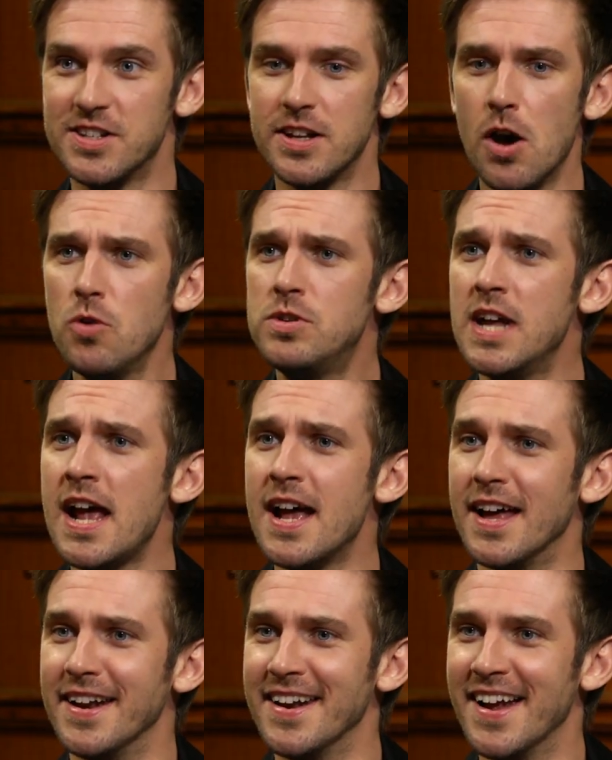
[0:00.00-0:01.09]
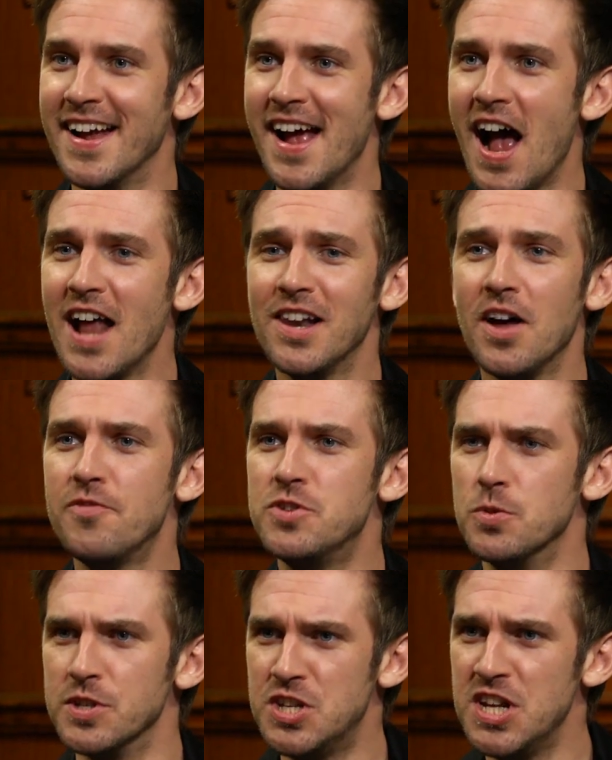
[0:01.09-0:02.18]
said, "Oh, Dan, I loved you
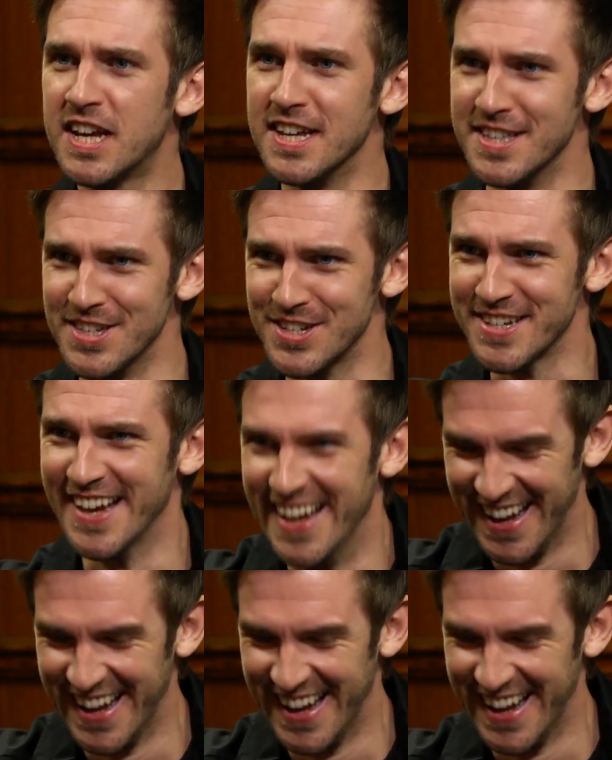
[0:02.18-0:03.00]
as Dickens."